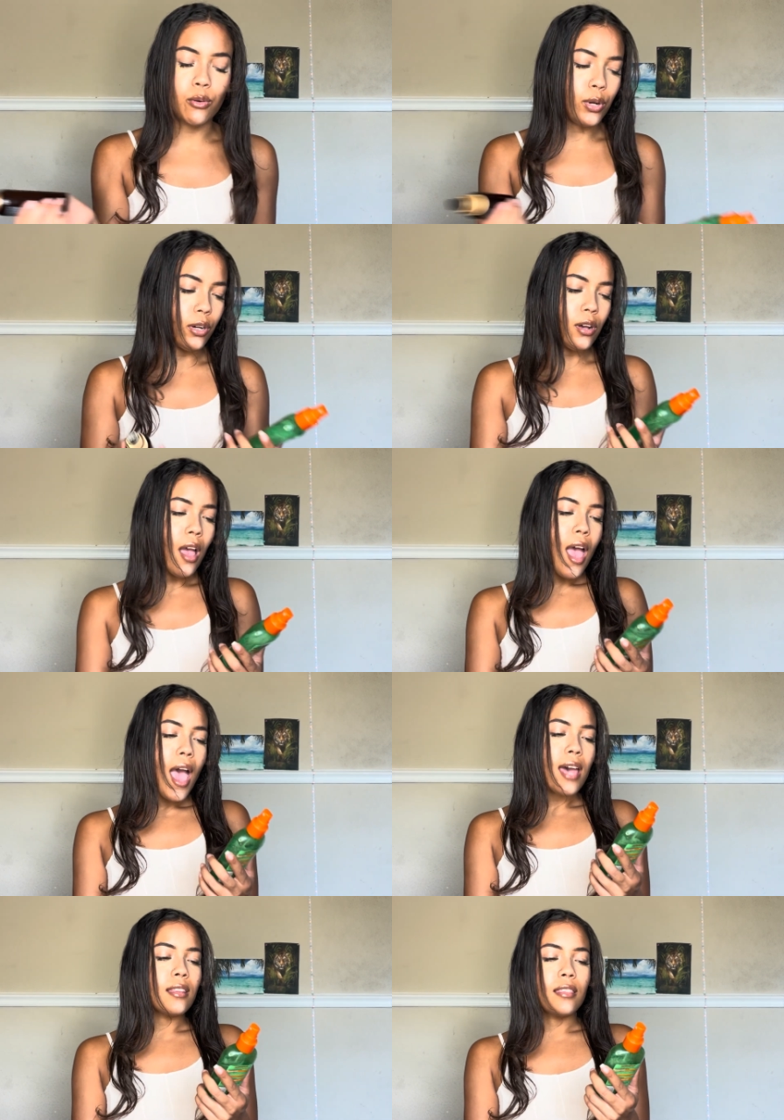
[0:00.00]
oil,
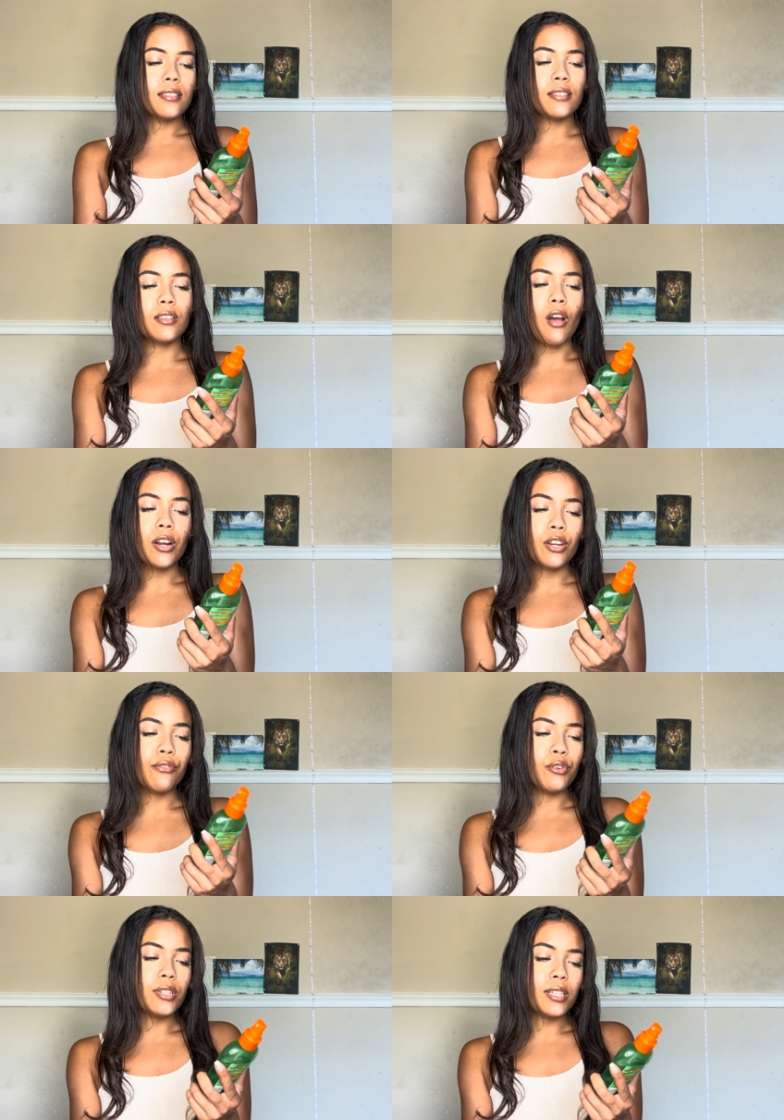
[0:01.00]
and then this is the Garnier
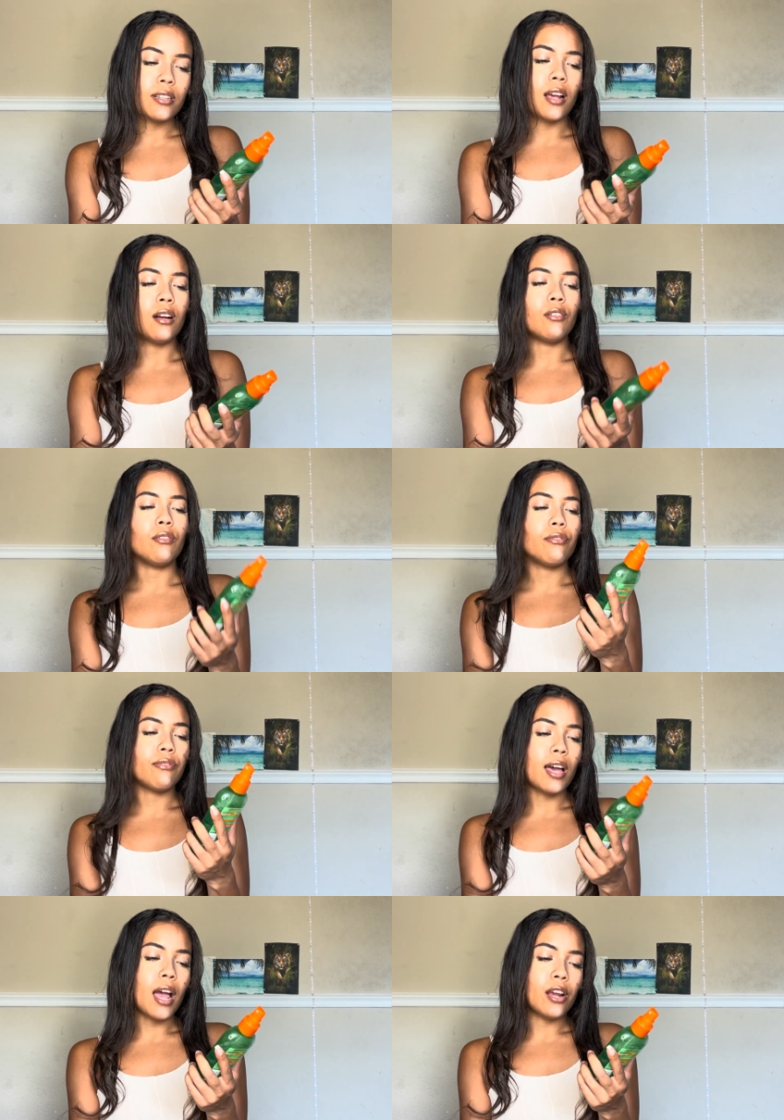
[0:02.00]
Fructis style
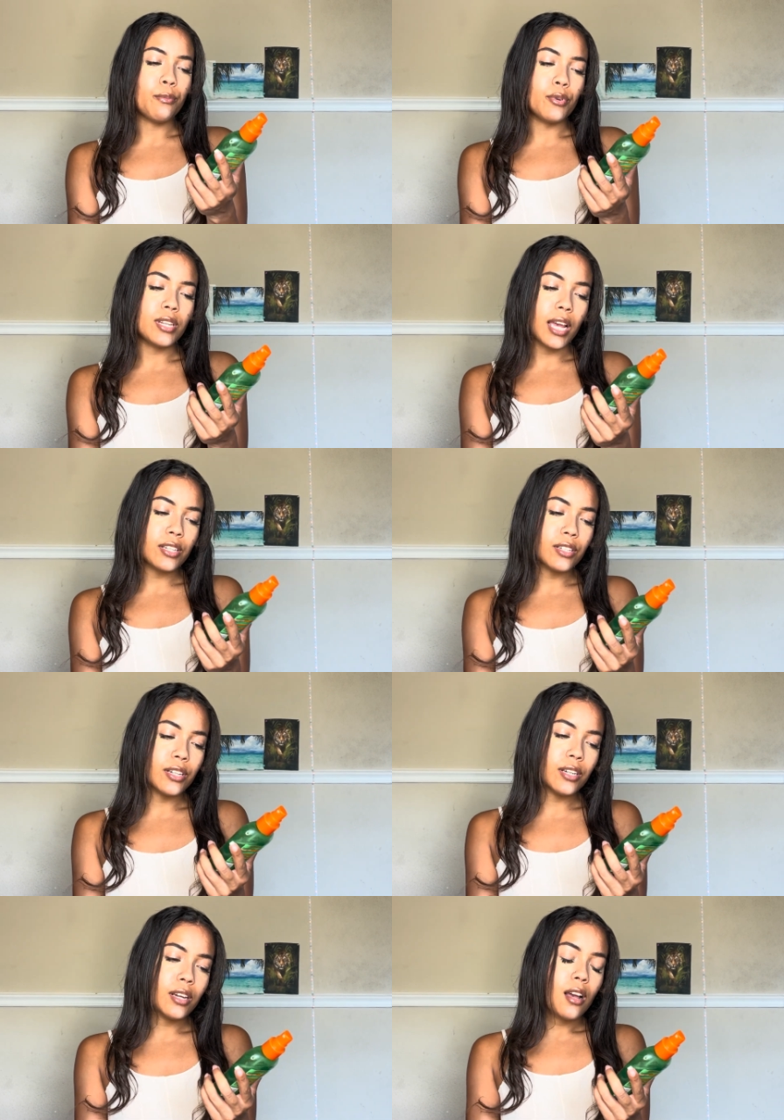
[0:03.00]
flat iron Perfector